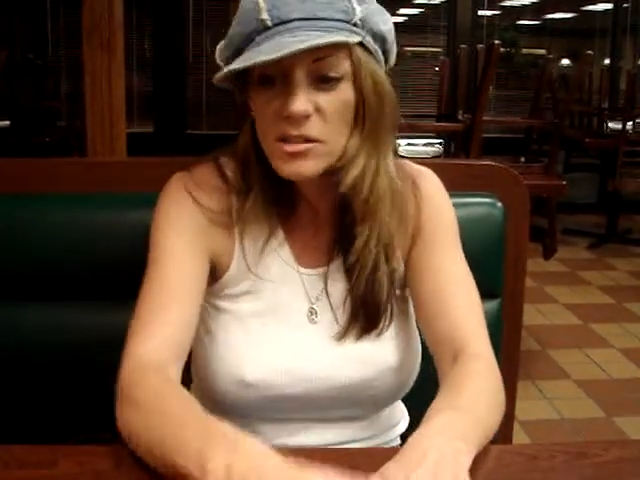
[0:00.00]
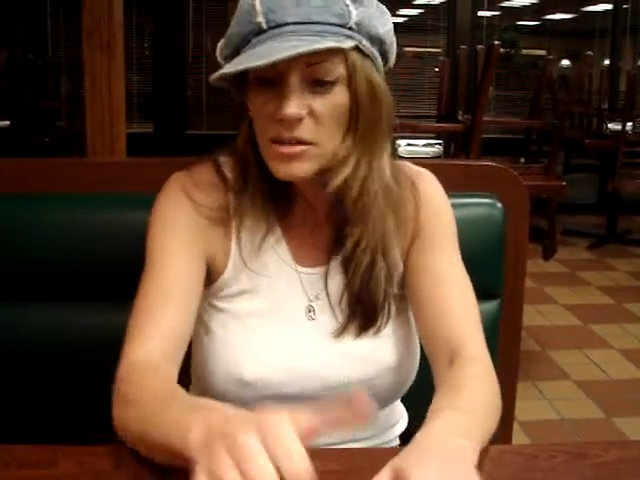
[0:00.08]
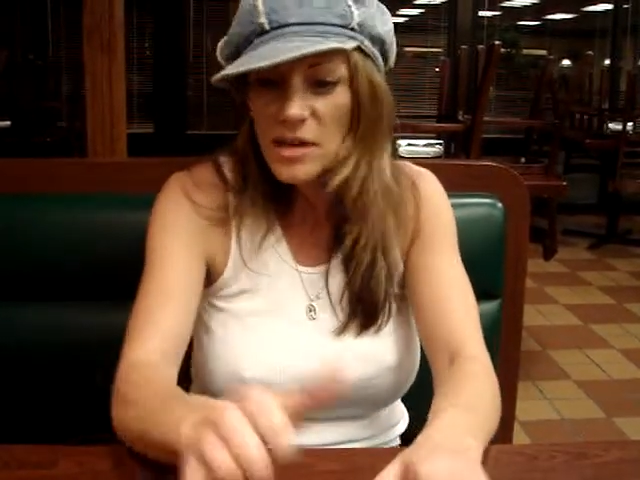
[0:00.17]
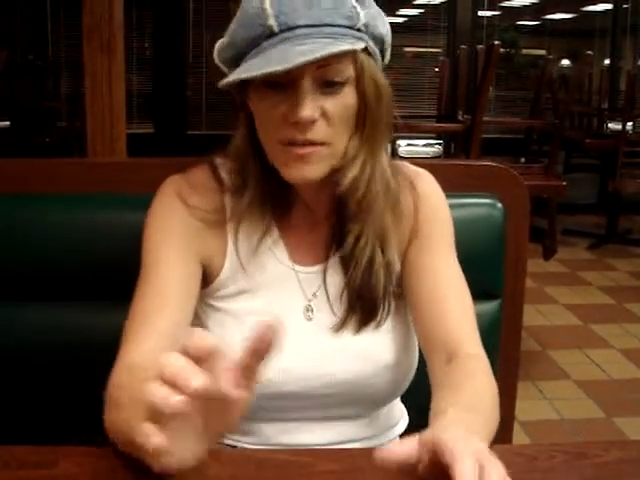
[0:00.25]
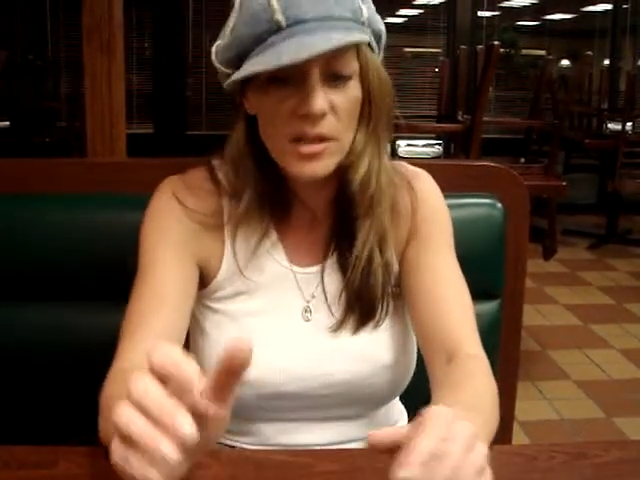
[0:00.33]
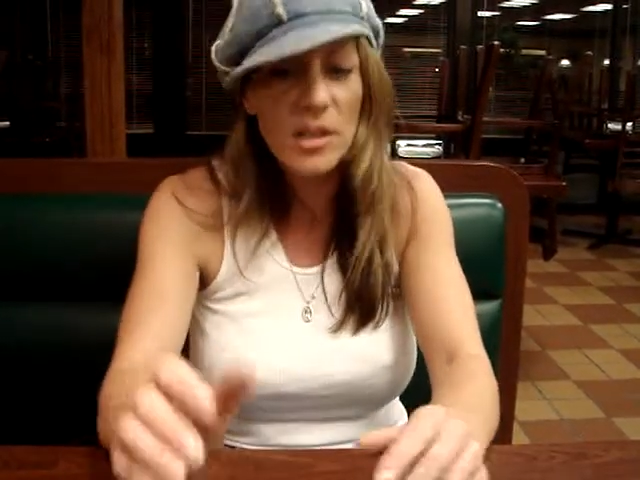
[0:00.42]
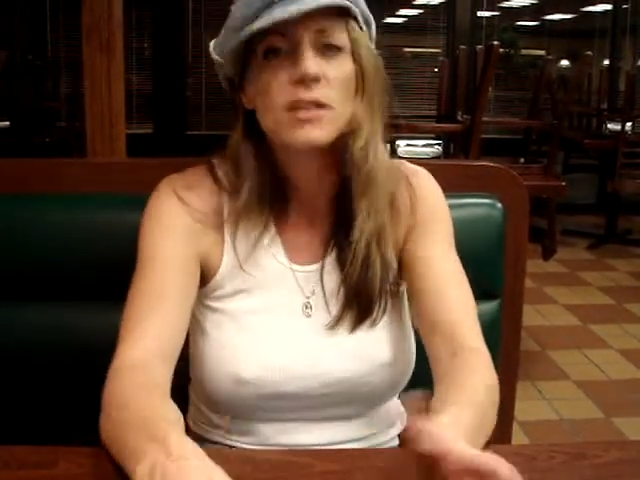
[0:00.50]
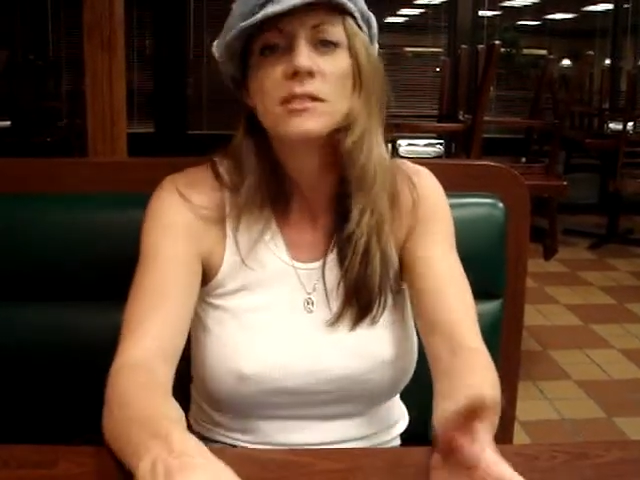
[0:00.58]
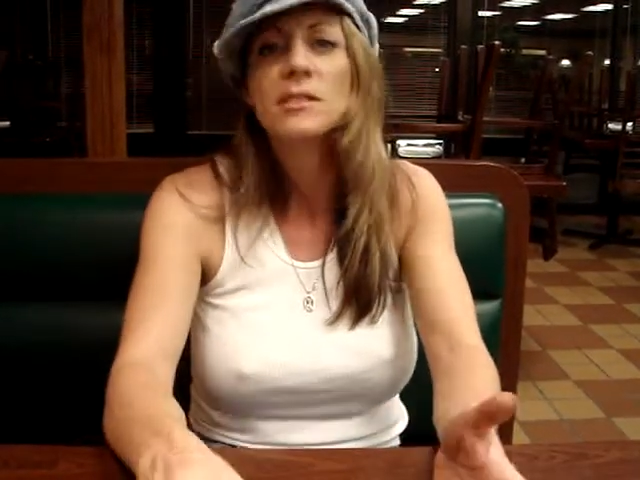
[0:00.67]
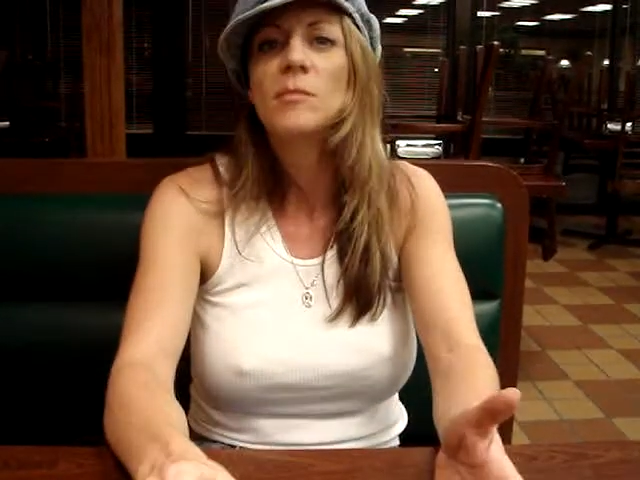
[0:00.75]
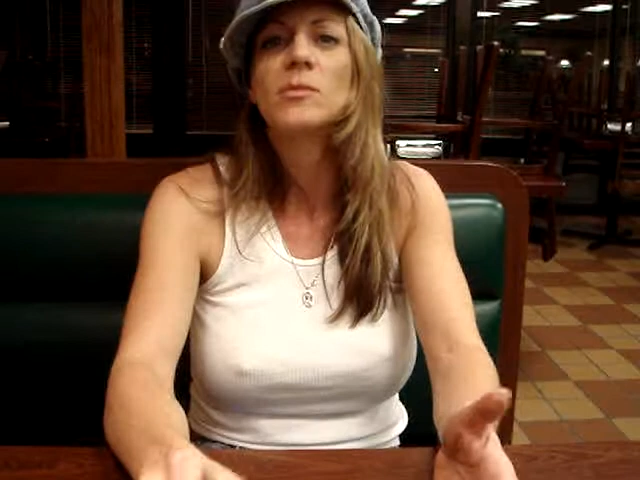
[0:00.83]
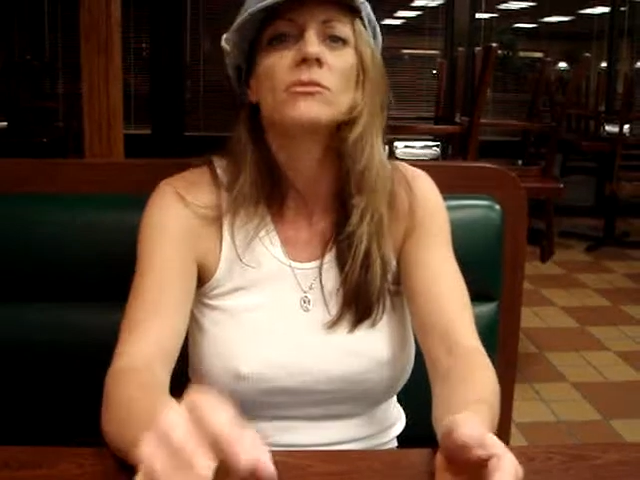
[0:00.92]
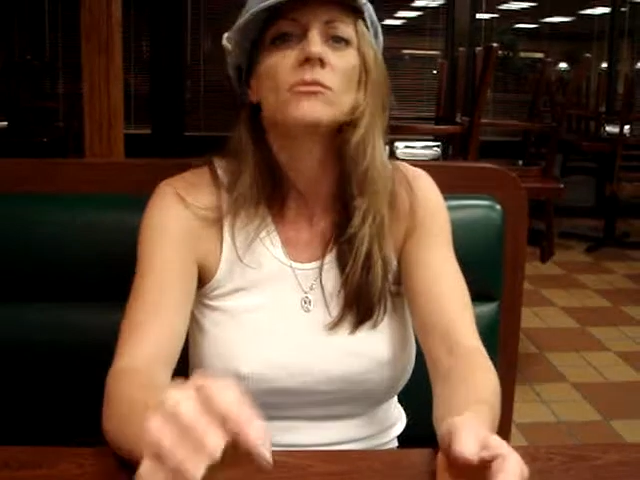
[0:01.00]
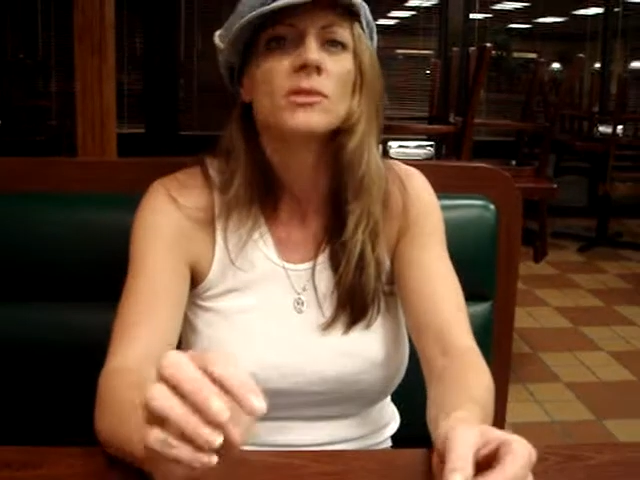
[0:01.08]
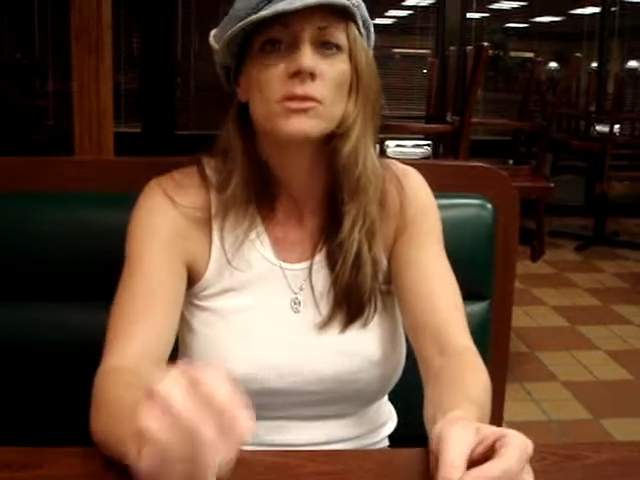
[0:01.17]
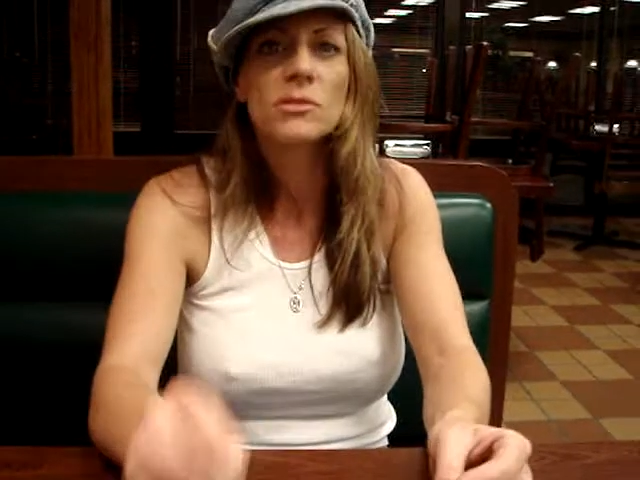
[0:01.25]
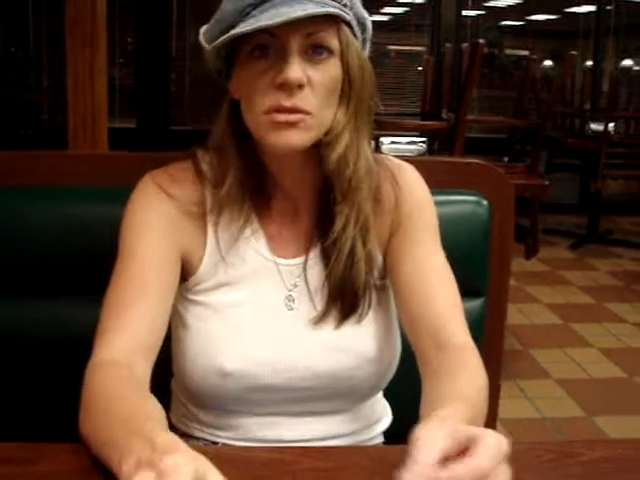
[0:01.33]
they're having a good time doing what they're